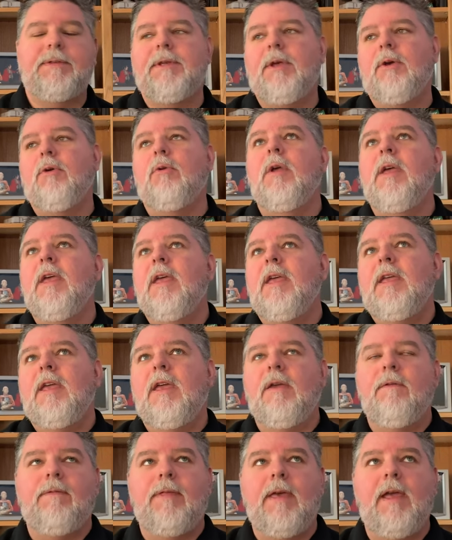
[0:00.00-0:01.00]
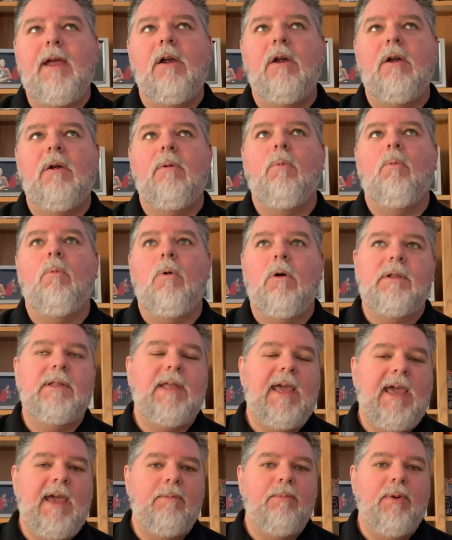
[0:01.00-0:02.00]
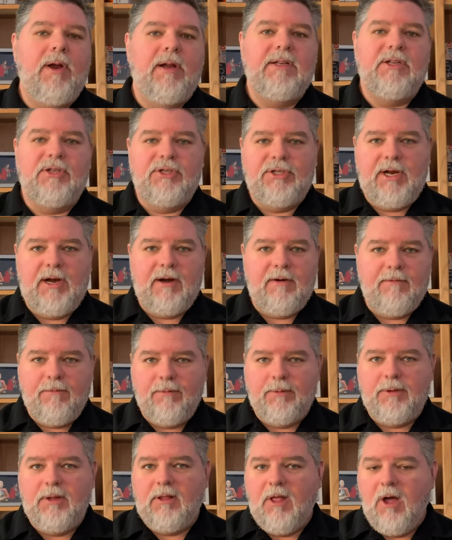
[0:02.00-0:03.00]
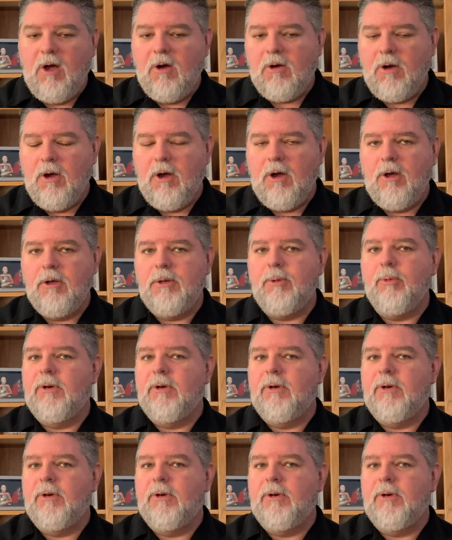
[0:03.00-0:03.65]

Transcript: So if they're wanting to have Brandon Scherff for the long haul,